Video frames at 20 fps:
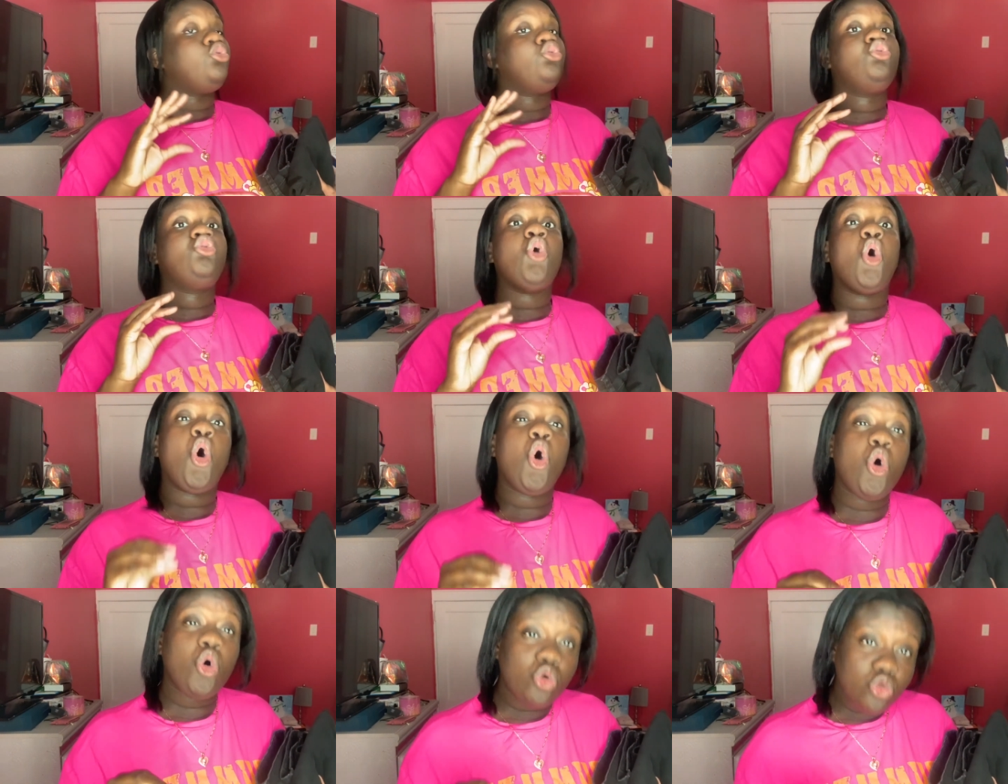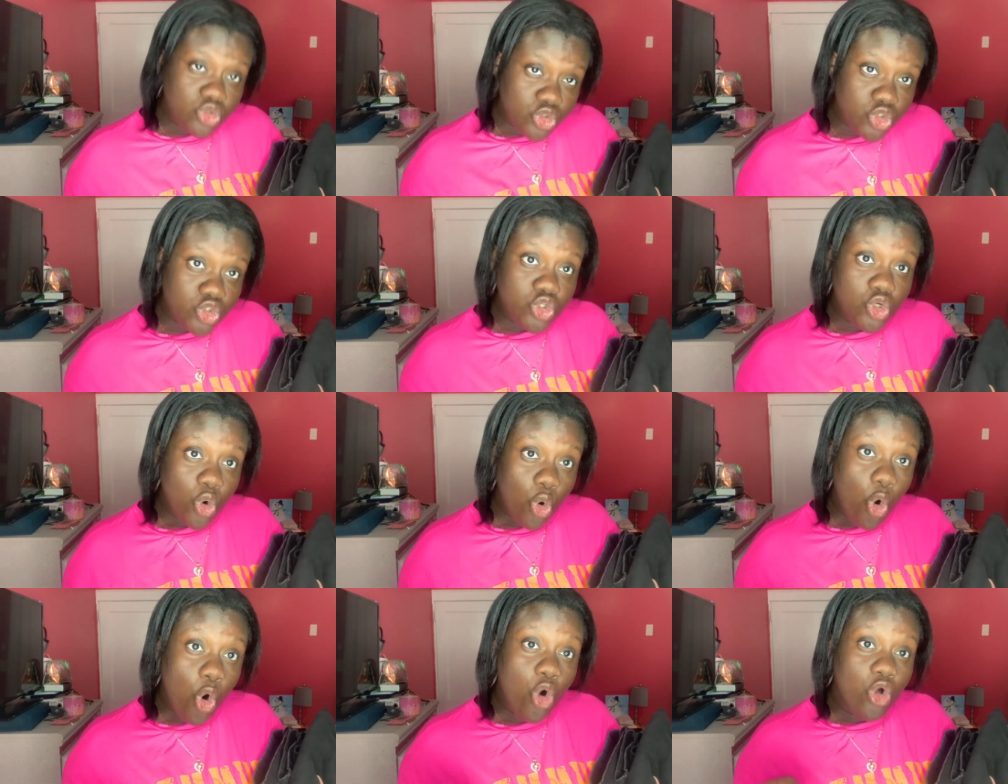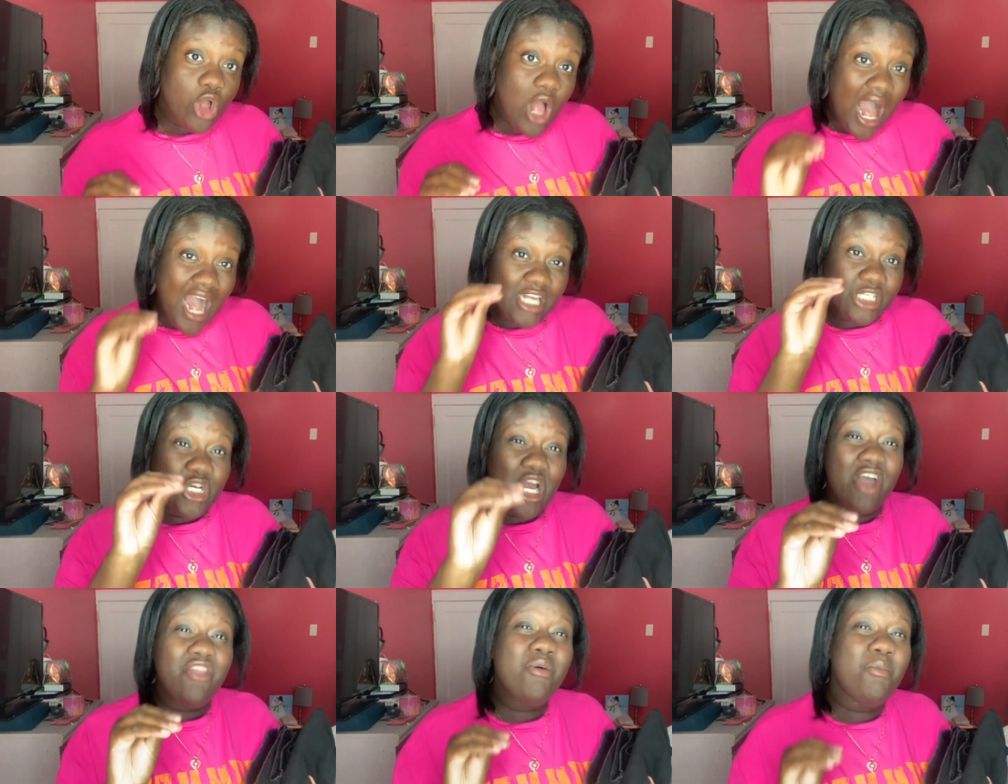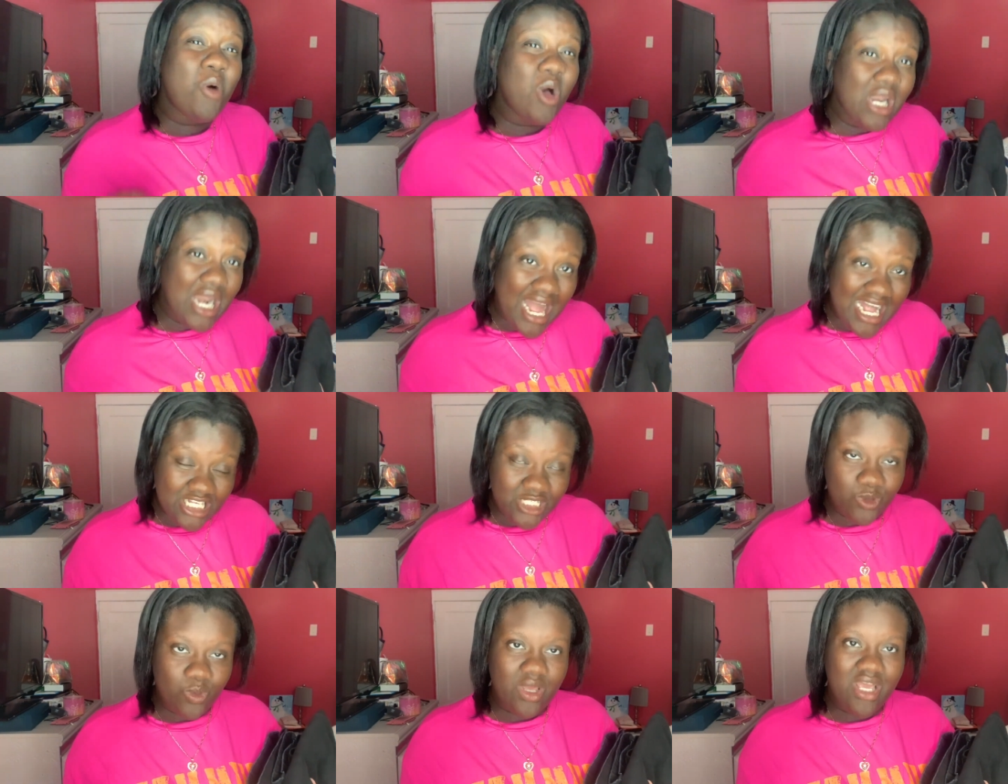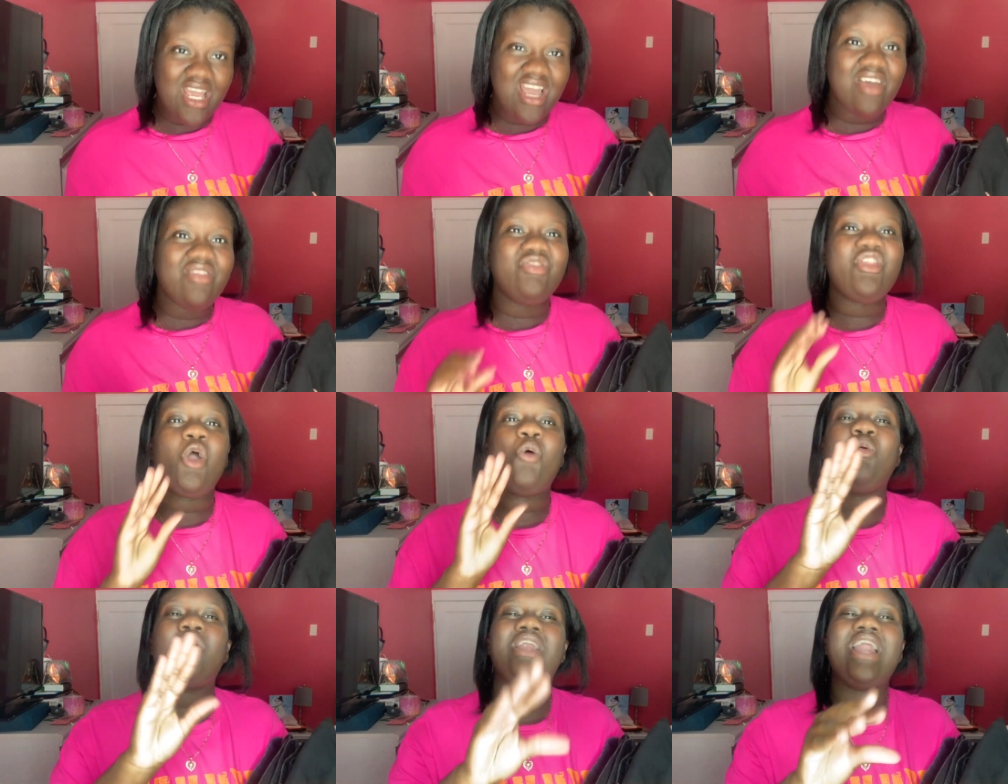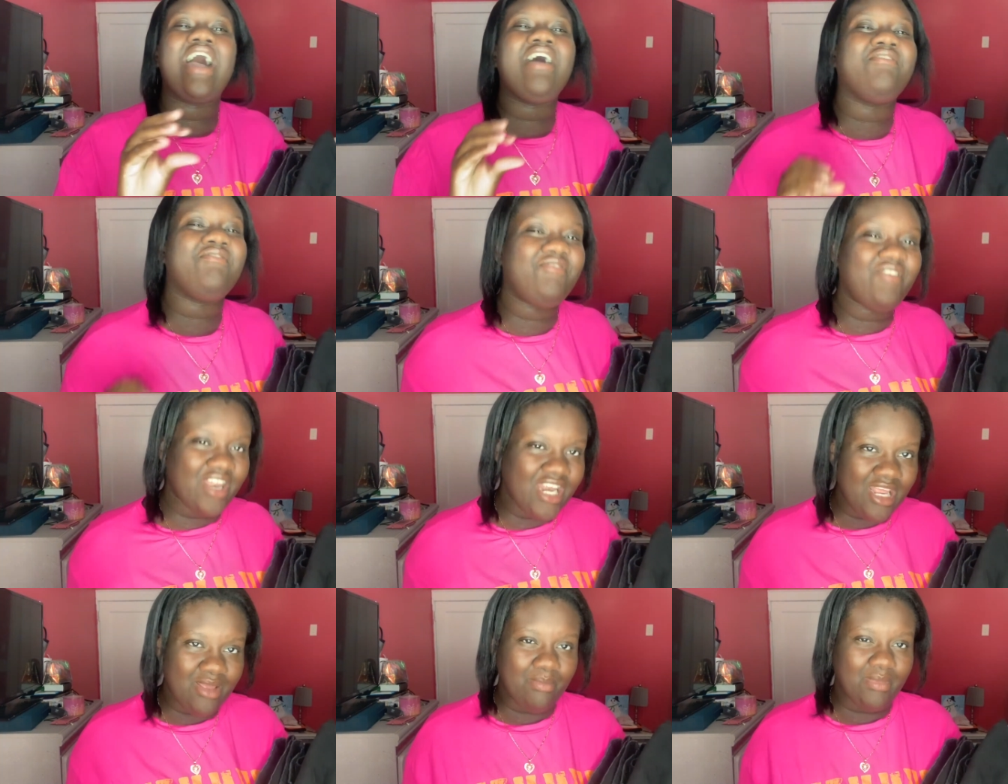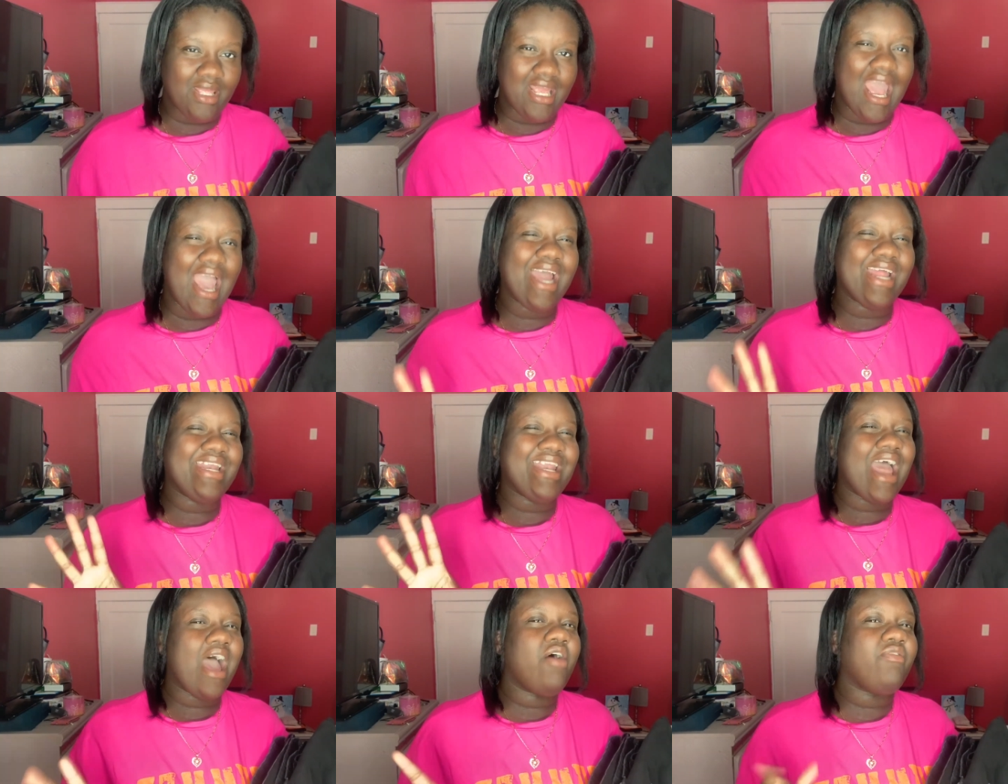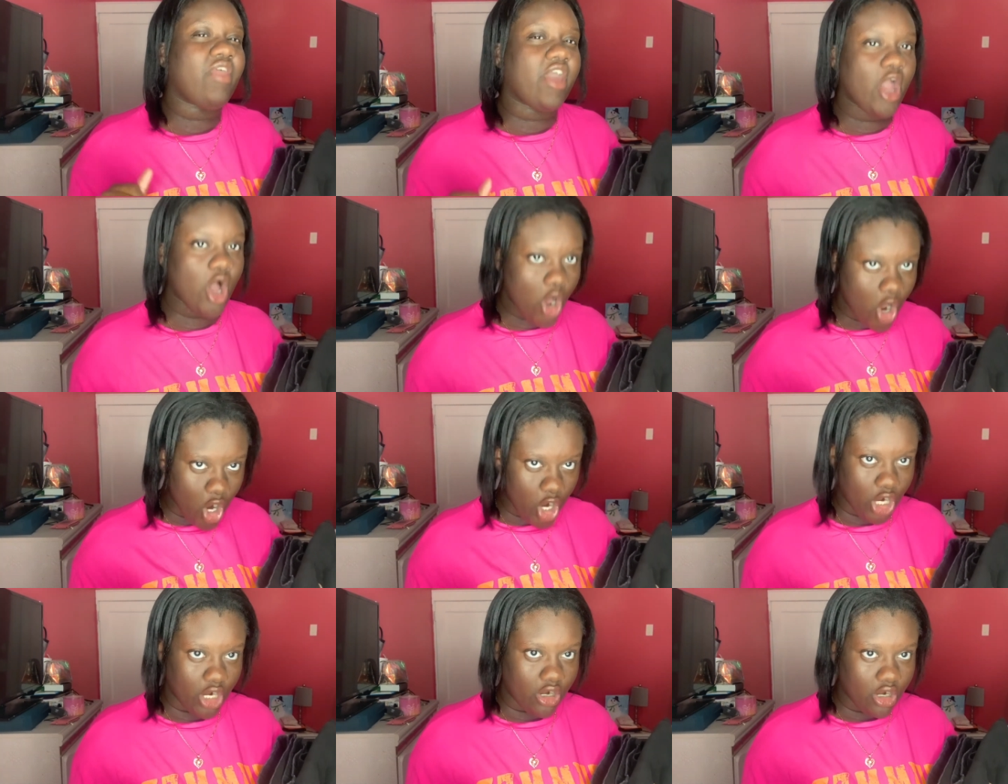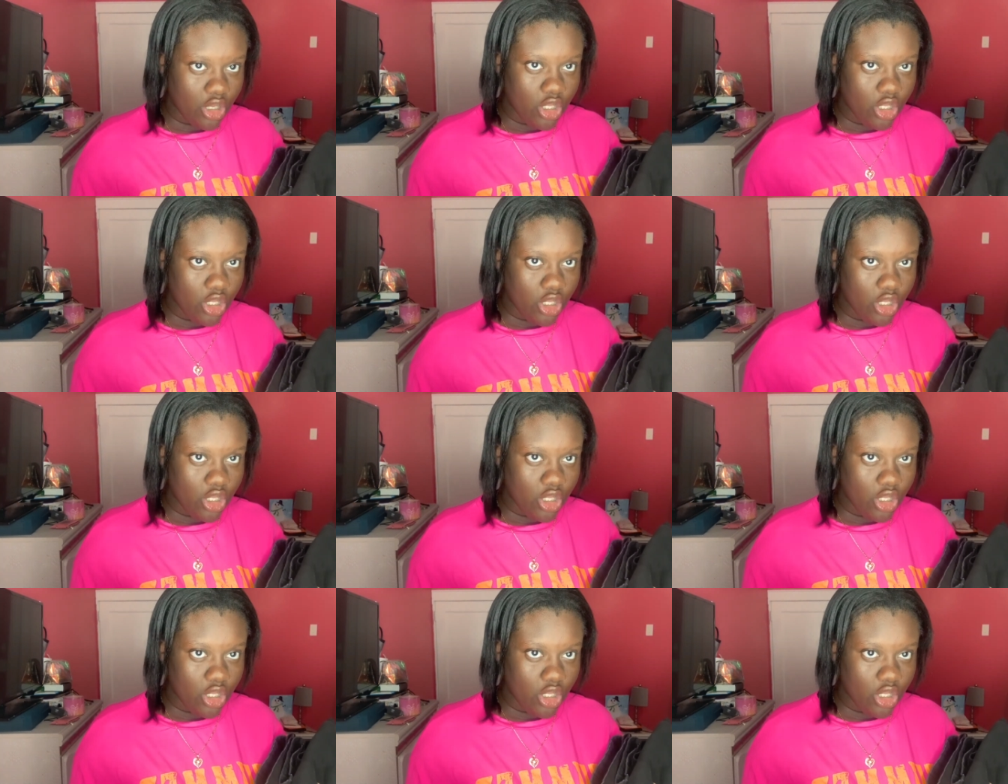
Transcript: Those, I tried them on last week. They were not fitting me, and now they are.